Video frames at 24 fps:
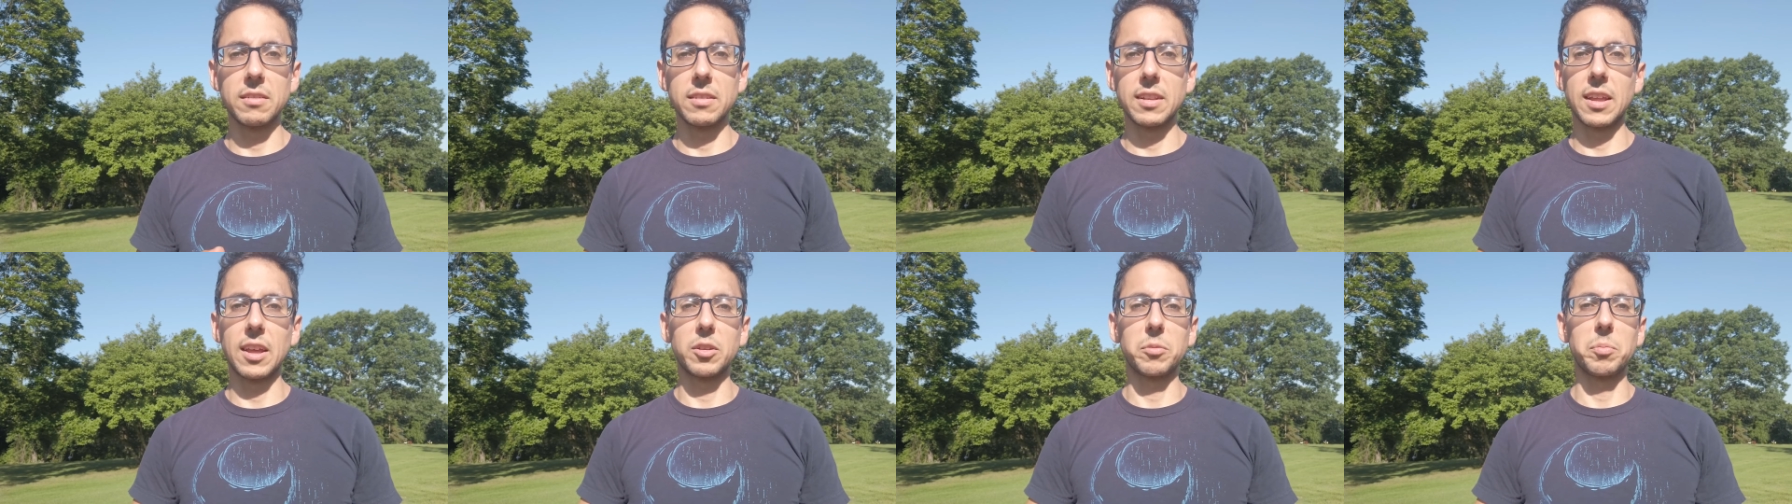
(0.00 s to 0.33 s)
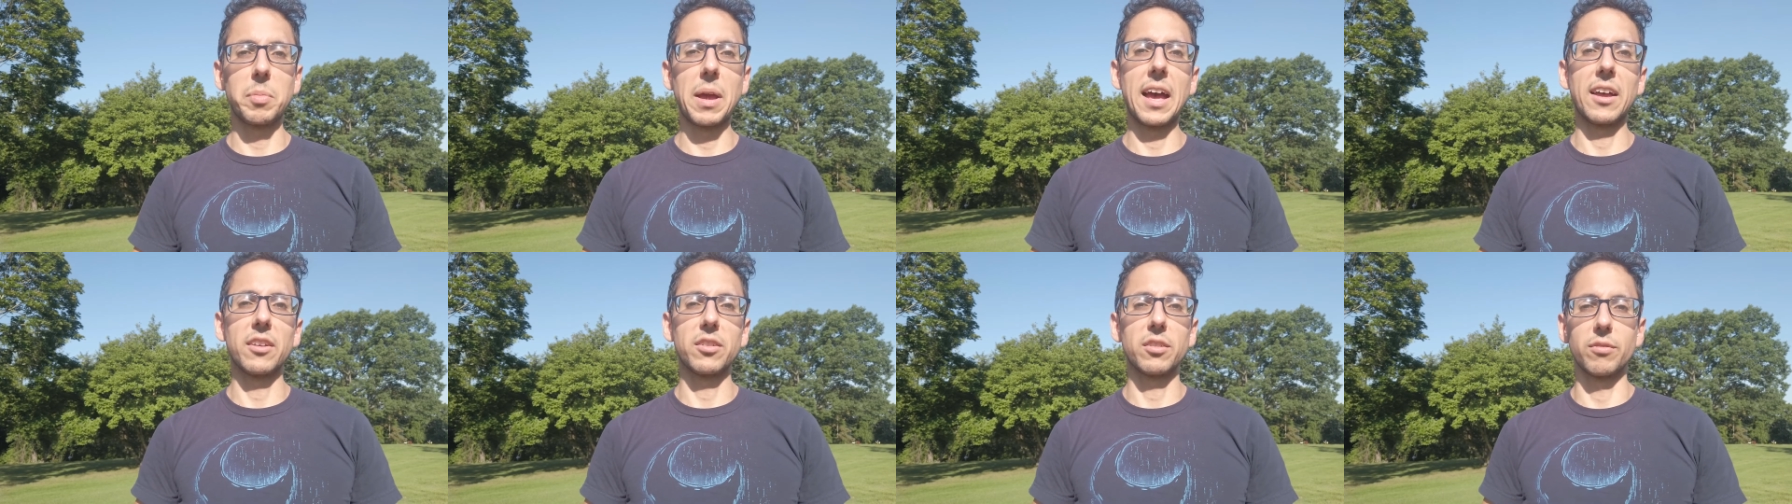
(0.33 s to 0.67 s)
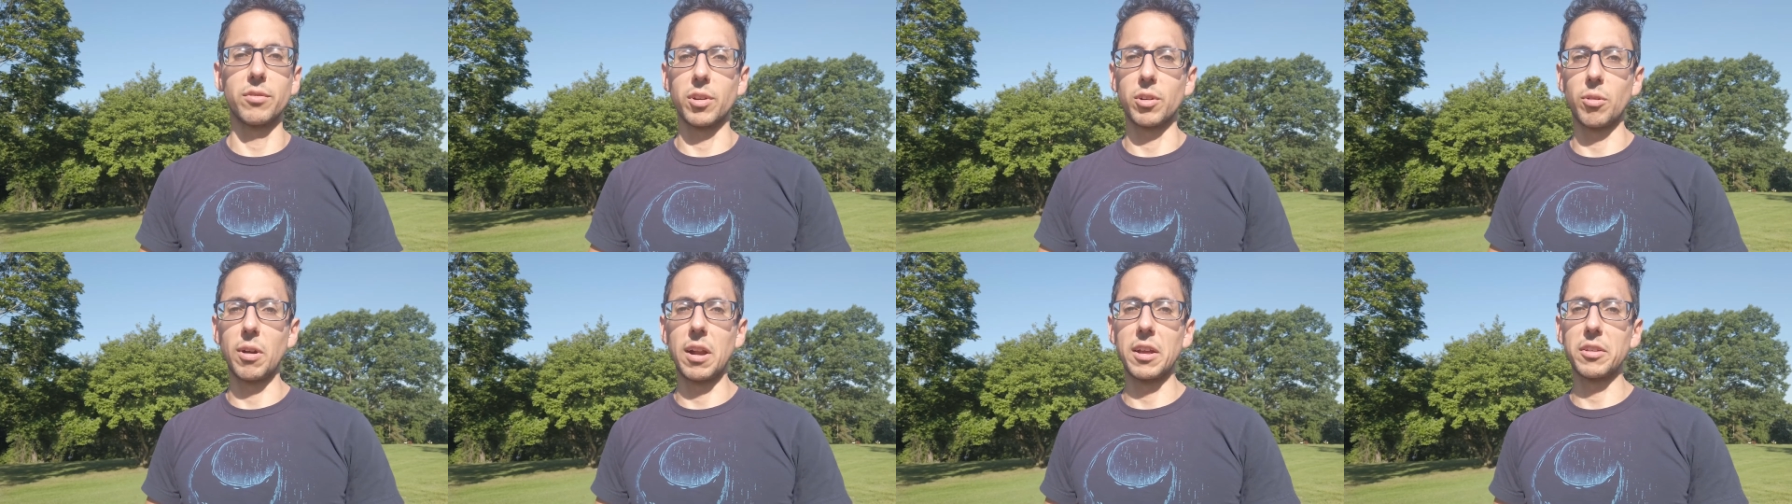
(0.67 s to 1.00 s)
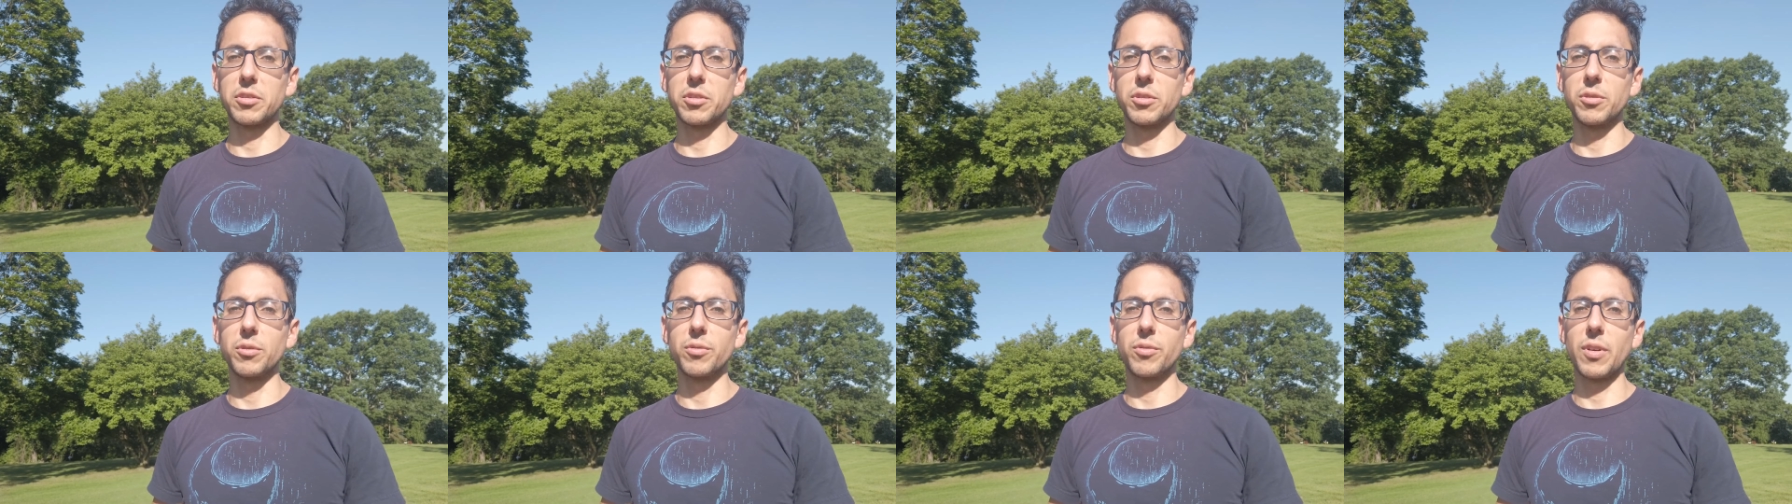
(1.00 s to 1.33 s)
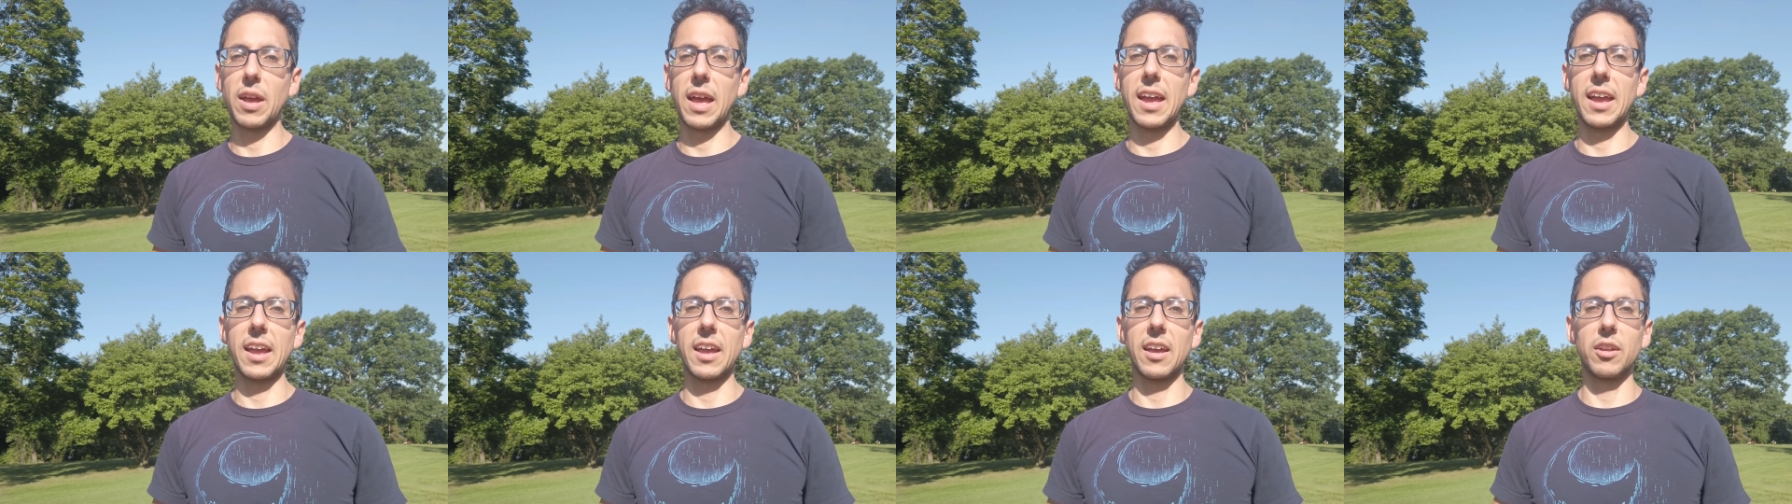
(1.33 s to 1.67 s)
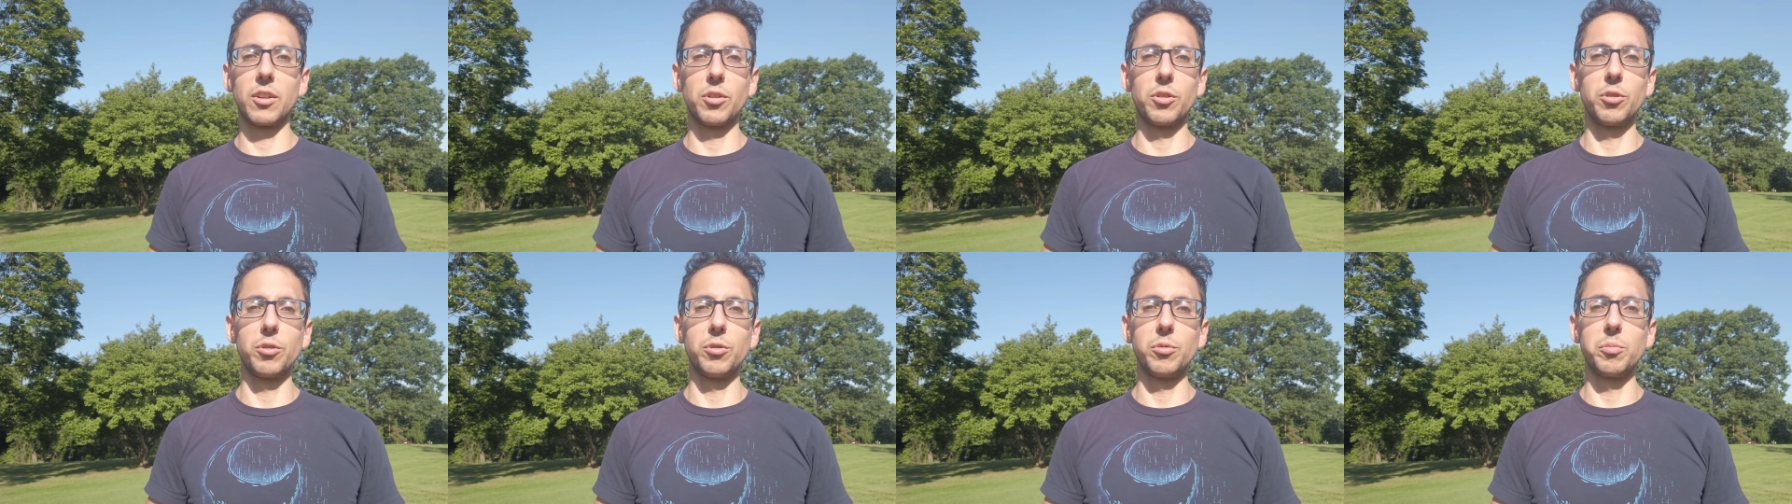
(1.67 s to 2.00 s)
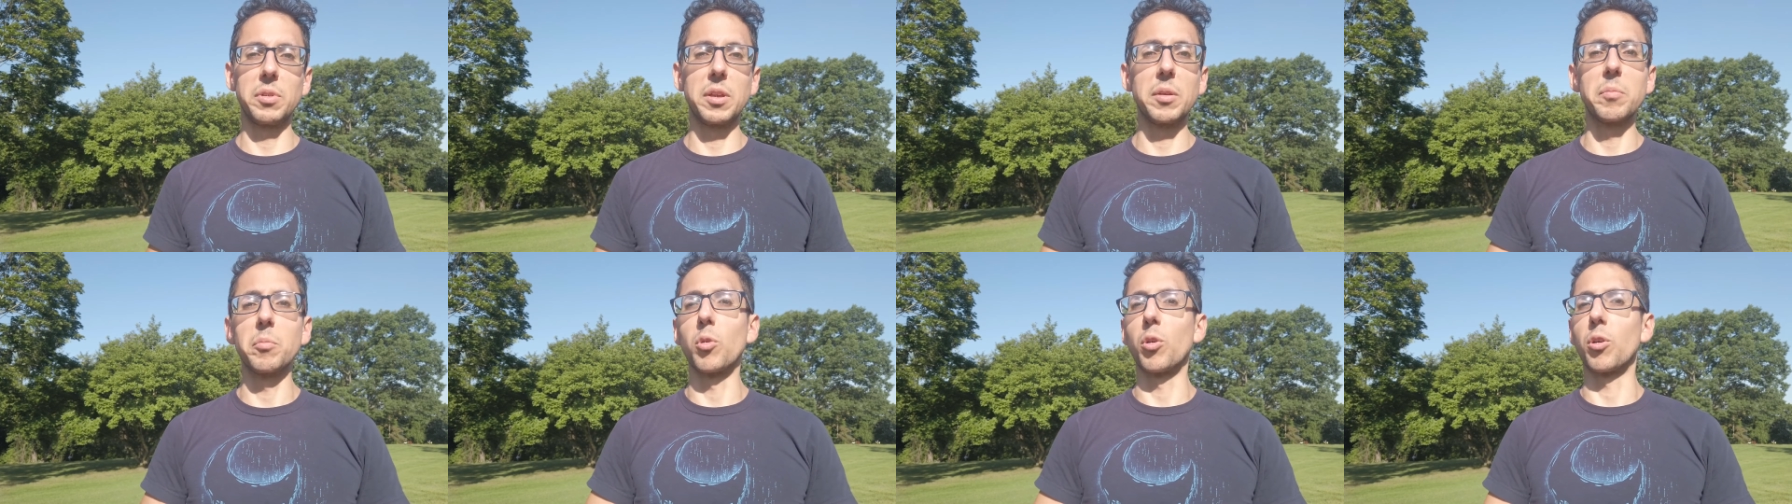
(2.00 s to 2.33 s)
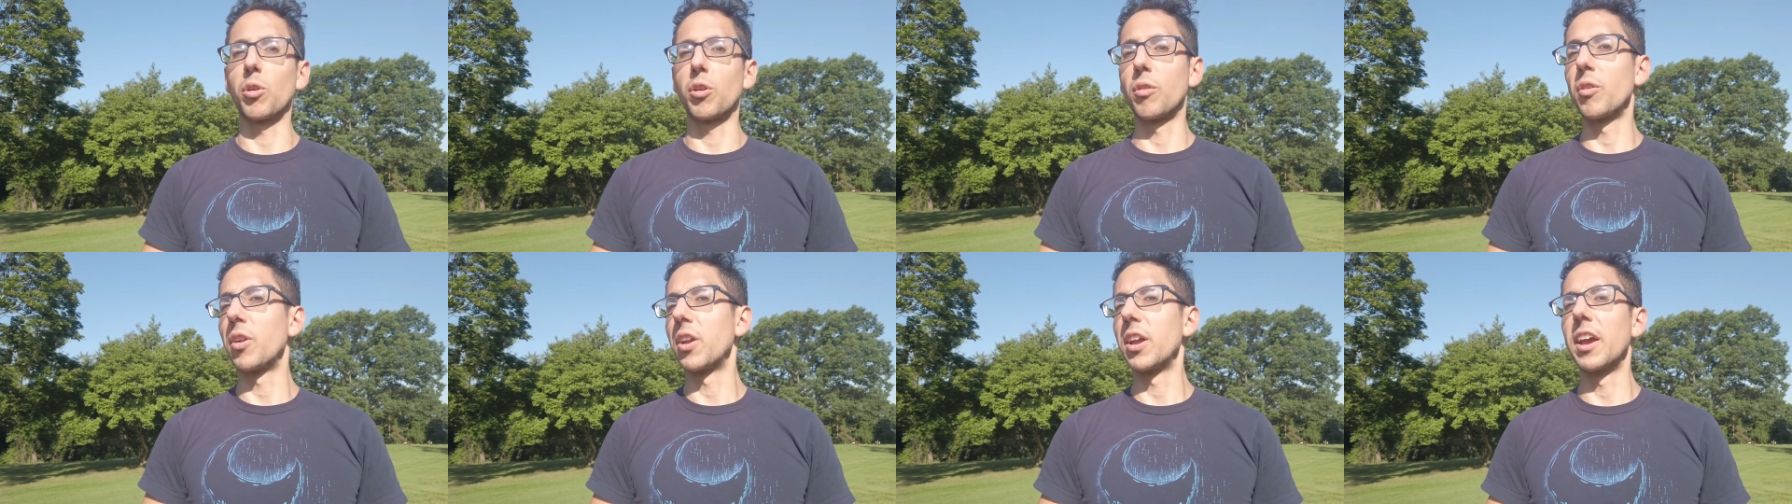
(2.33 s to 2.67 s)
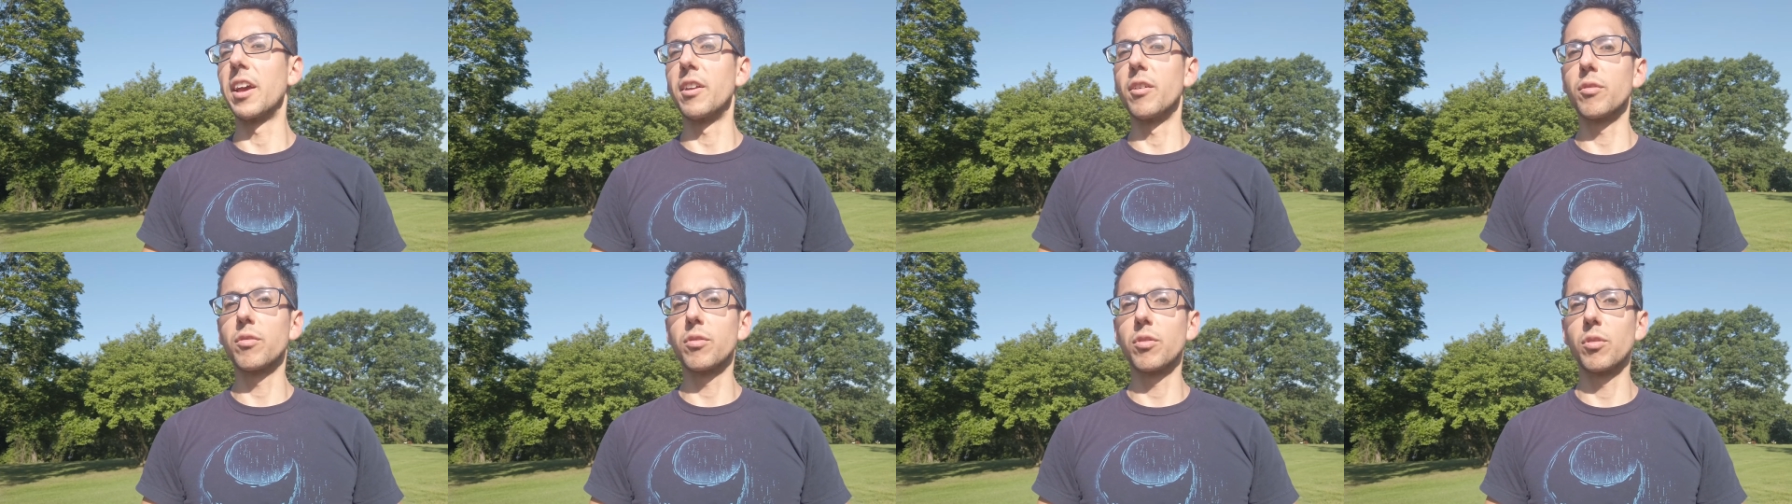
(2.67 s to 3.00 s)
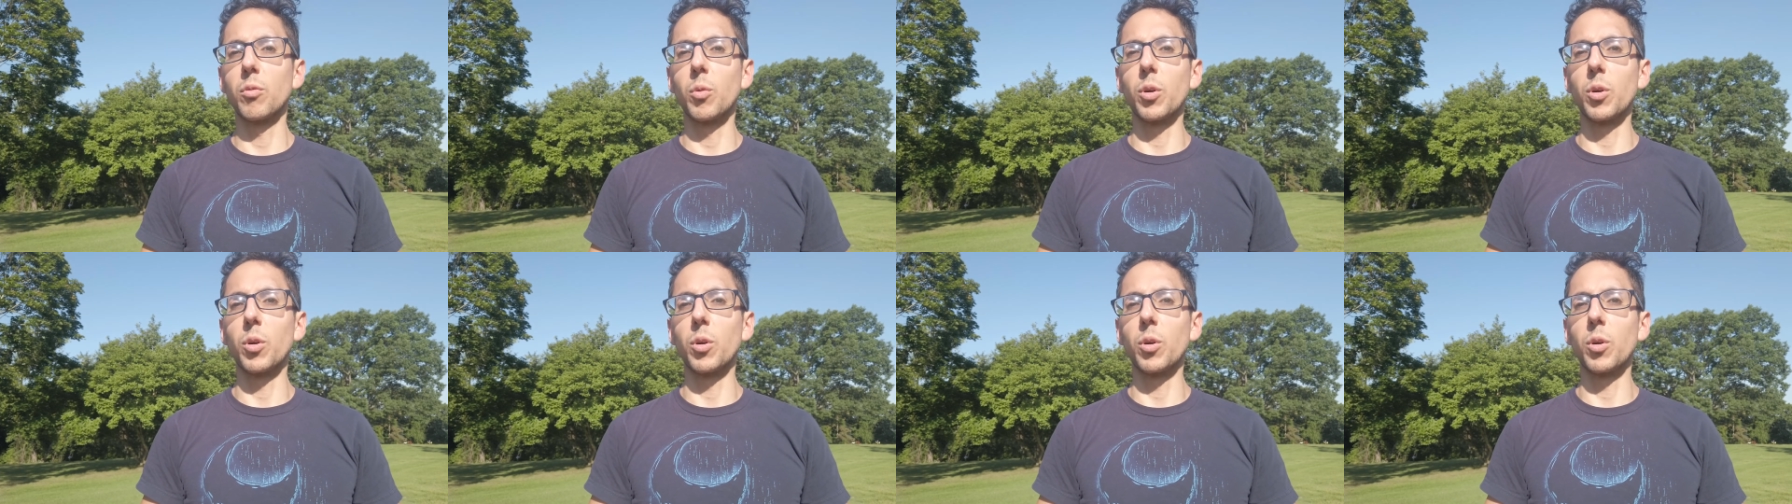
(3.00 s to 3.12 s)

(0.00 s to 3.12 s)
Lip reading: less passive aggressive and to be more creative,